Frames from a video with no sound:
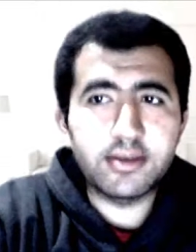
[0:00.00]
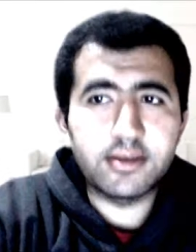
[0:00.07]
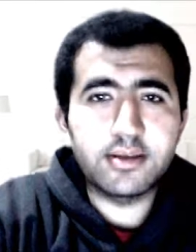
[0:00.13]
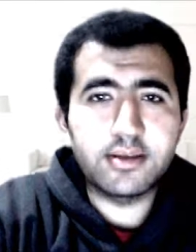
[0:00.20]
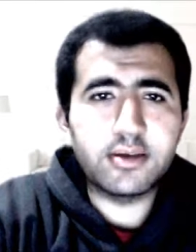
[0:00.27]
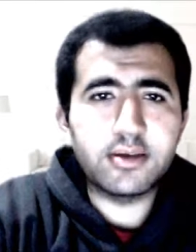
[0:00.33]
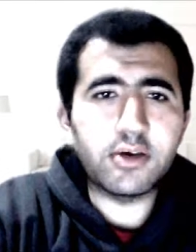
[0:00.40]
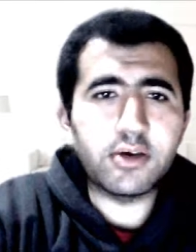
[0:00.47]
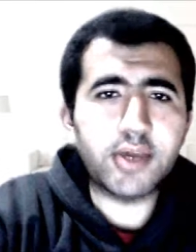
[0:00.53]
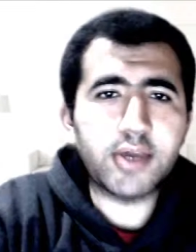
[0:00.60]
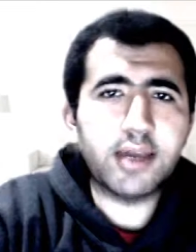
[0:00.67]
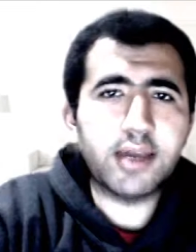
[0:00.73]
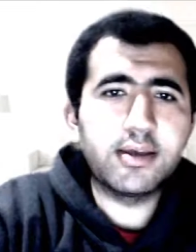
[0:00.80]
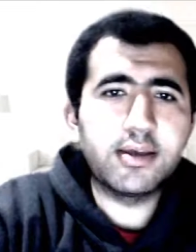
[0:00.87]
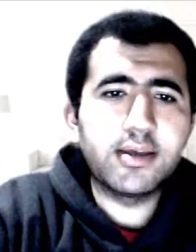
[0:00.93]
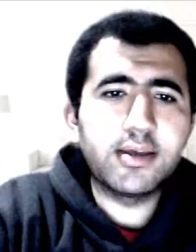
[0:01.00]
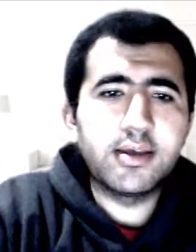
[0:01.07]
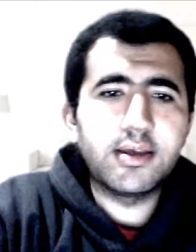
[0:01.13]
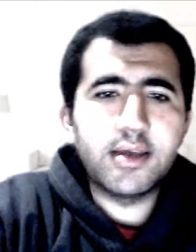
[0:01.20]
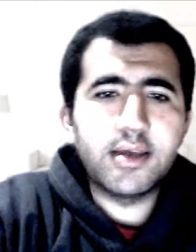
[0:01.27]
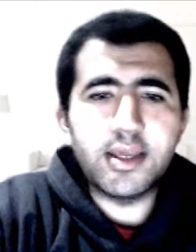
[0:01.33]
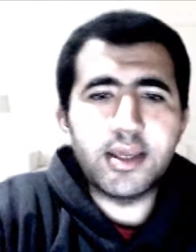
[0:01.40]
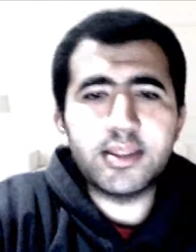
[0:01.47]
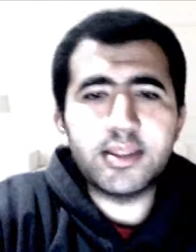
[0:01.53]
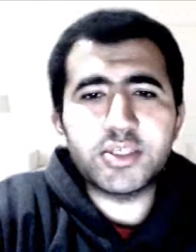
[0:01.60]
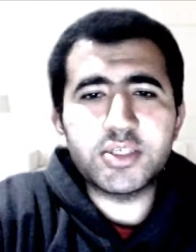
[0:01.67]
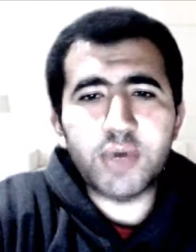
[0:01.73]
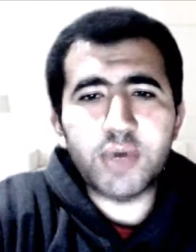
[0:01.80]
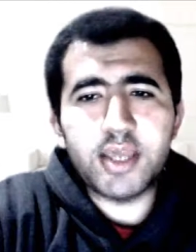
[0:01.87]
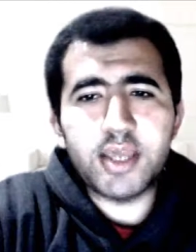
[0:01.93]
Okay in this way
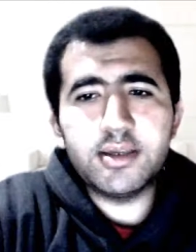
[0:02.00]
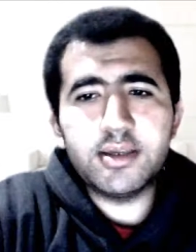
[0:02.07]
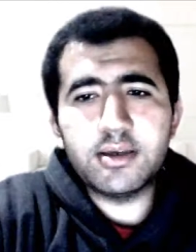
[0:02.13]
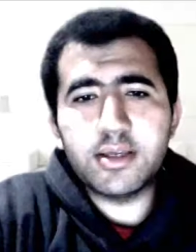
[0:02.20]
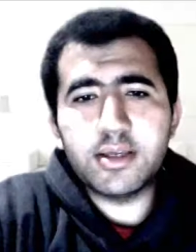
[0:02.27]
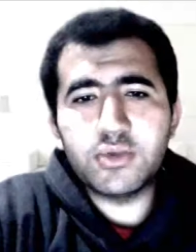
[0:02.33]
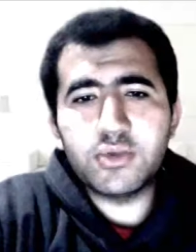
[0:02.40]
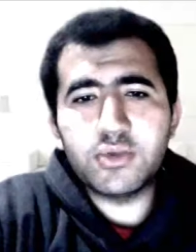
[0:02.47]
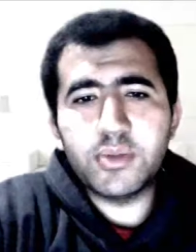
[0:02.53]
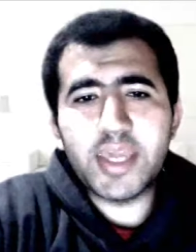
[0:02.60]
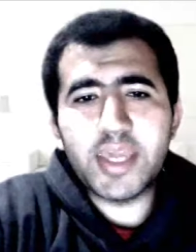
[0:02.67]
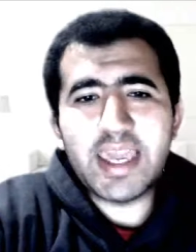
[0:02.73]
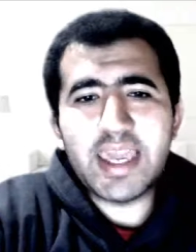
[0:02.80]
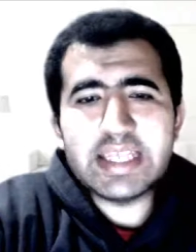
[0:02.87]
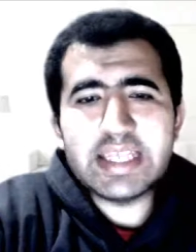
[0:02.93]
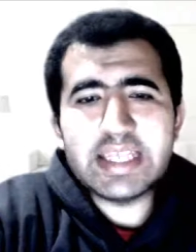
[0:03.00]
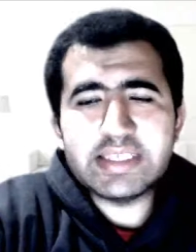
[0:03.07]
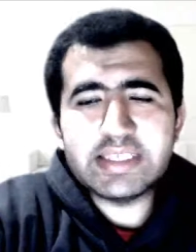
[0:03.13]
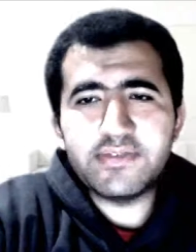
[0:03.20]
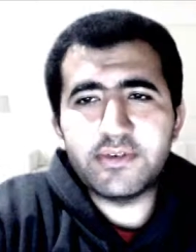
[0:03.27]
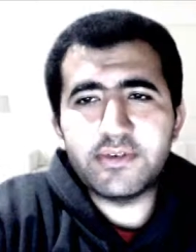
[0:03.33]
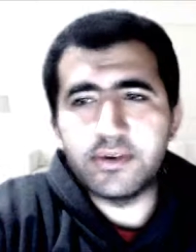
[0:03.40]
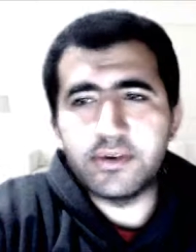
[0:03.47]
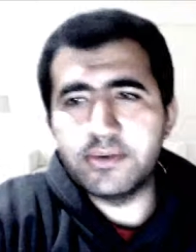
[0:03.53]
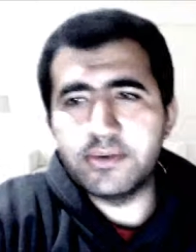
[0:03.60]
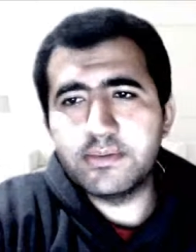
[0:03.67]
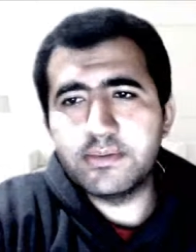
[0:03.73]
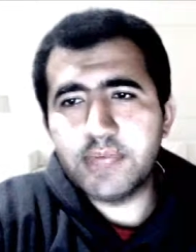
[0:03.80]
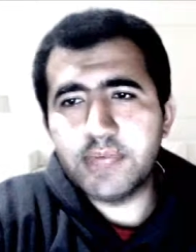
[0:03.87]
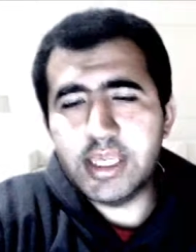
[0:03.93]
you, it will be easy for you
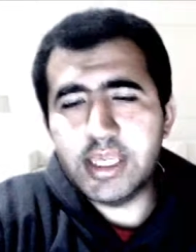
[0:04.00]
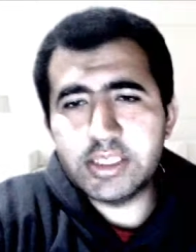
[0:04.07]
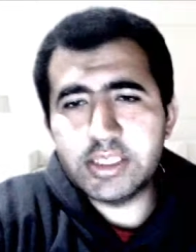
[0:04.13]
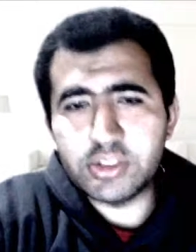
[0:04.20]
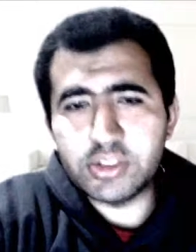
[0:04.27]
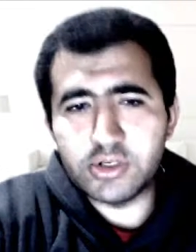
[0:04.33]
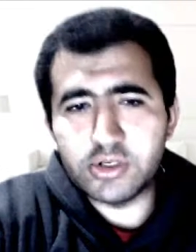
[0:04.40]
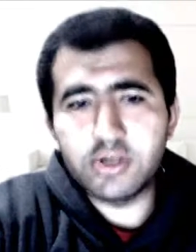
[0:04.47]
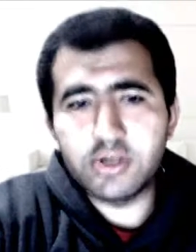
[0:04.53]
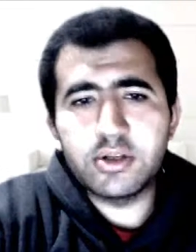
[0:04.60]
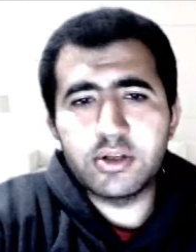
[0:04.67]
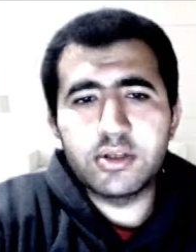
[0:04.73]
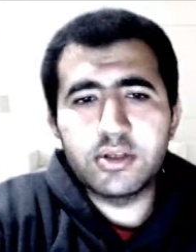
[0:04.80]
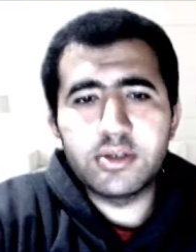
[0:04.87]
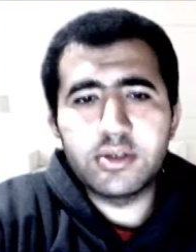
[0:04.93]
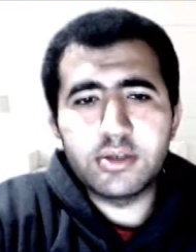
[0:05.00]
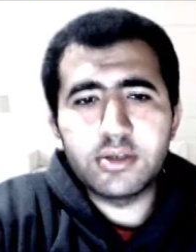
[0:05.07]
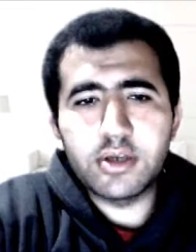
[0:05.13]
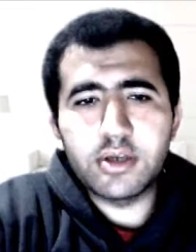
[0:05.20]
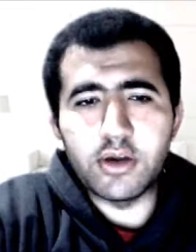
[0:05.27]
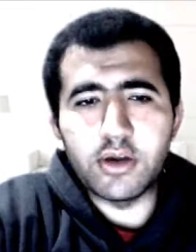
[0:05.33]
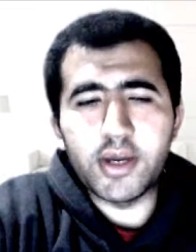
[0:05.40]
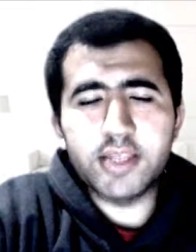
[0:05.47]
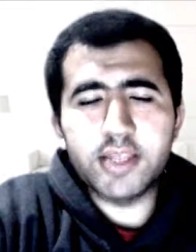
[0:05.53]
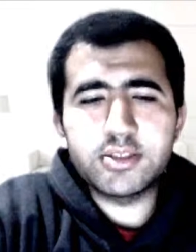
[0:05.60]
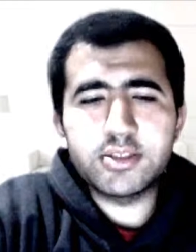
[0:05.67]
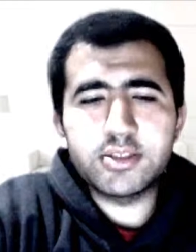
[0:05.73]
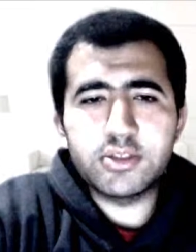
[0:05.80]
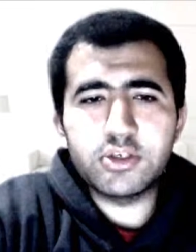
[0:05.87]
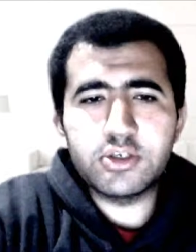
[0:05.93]
easier all right to
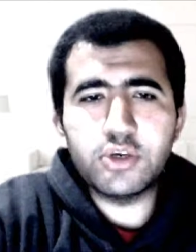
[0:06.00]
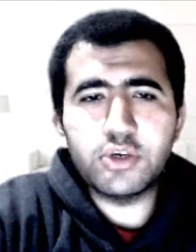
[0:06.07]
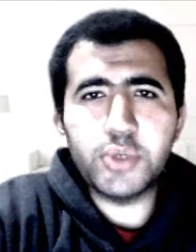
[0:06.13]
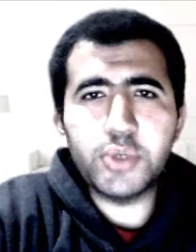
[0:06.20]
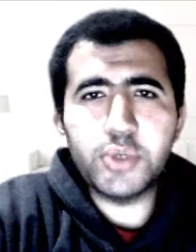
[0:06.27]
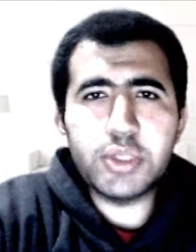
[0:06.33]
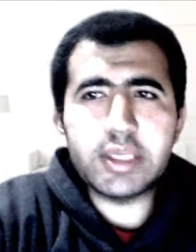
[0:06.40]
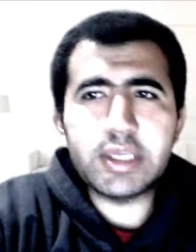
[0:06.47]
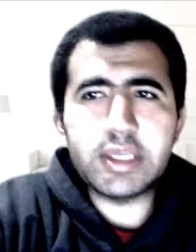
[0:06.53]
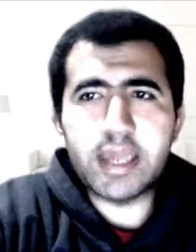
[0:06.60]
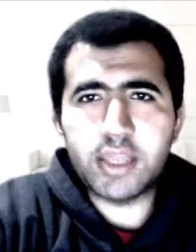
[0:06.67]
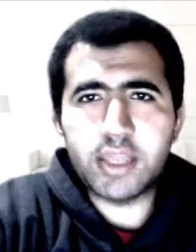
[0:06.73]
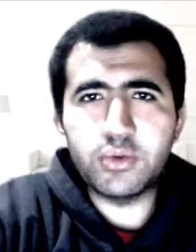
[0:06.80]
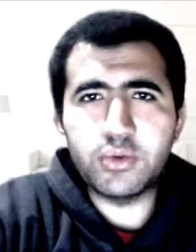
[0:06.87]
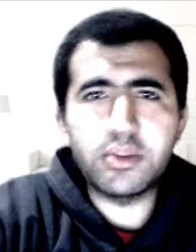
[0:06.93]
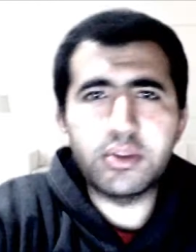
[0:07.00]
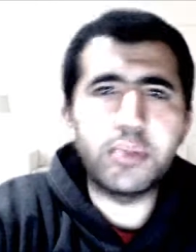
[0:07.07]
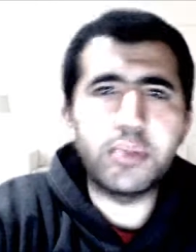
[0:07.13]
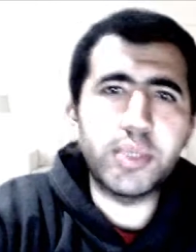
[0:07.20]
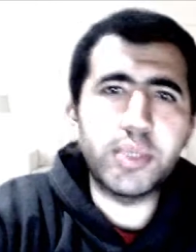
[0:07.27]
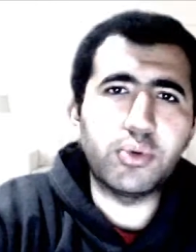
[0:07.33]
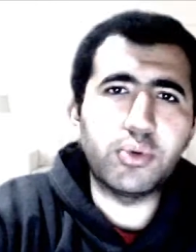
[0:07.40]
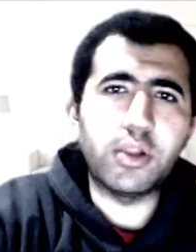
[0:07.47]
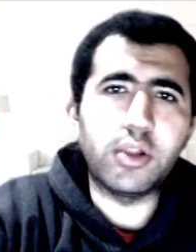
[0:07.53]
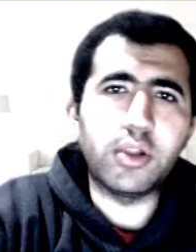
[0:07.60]
communicate with the people around